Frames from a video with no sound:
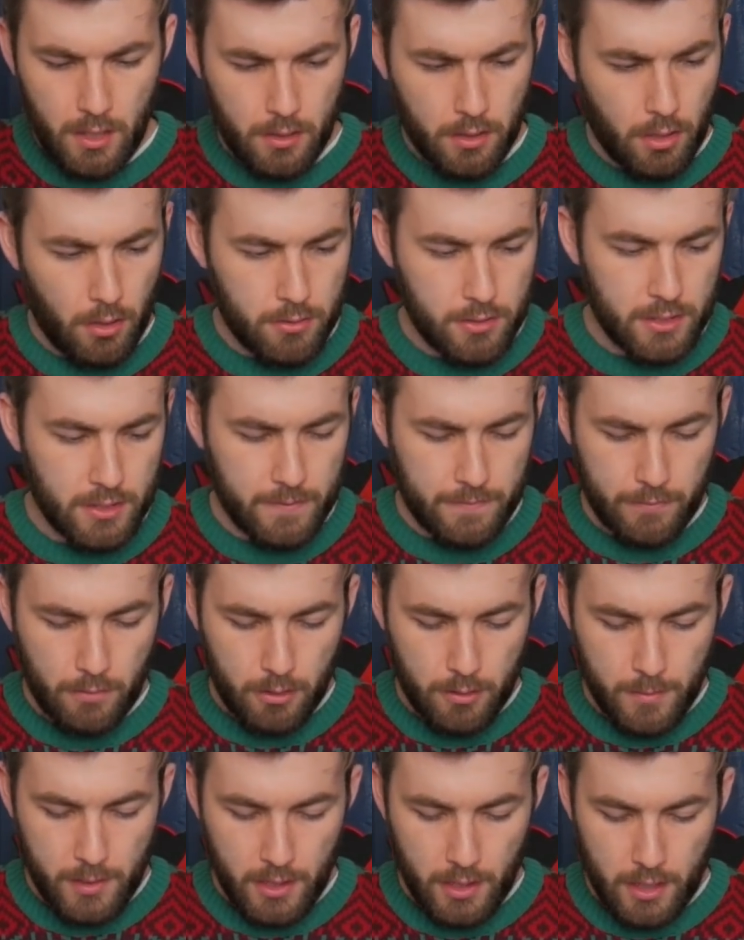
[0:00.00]
Cauchy's
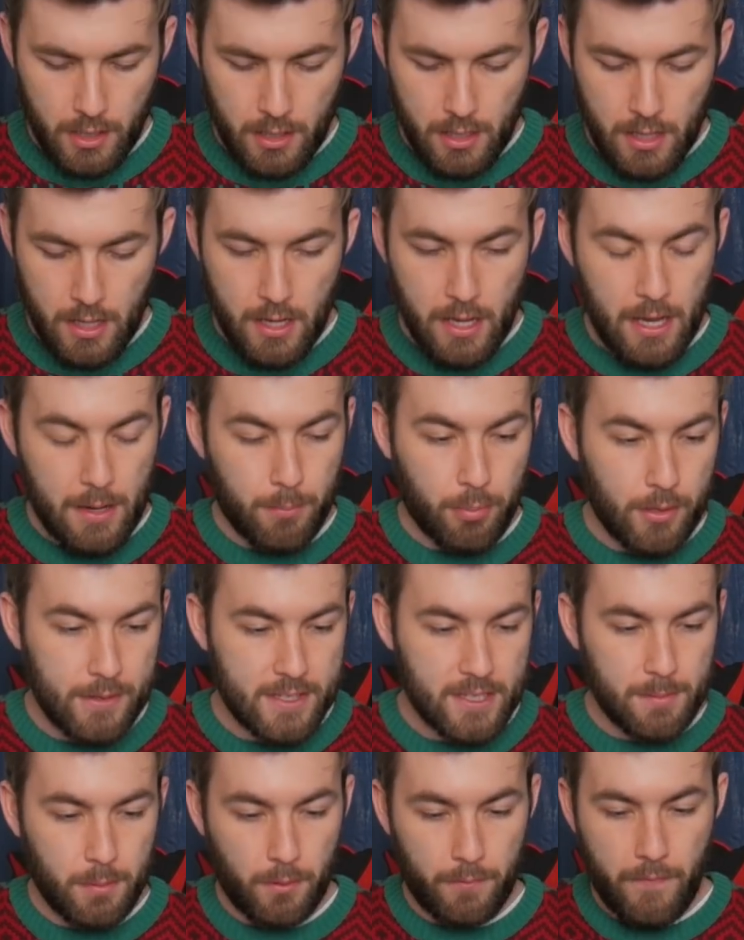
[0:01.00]
formula,
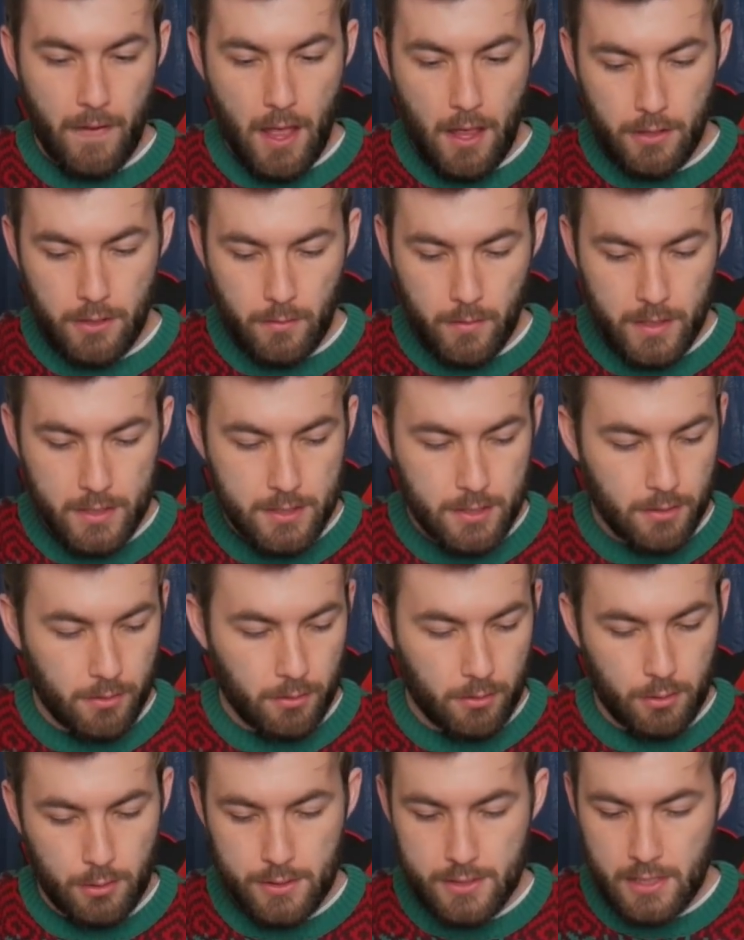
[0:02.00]
principal value
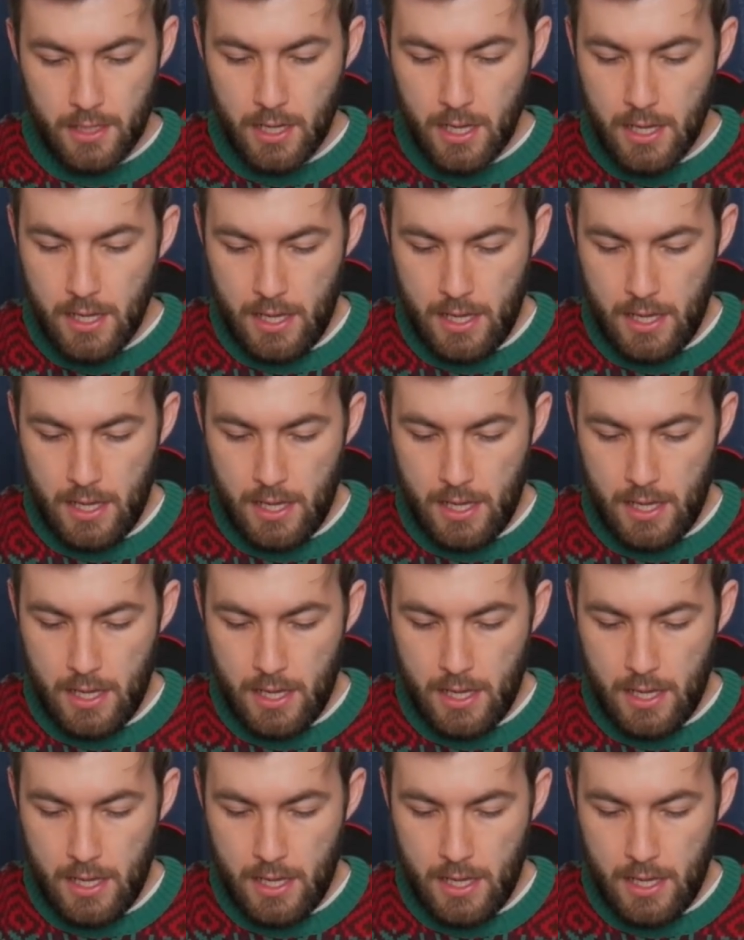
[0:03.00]
integrals,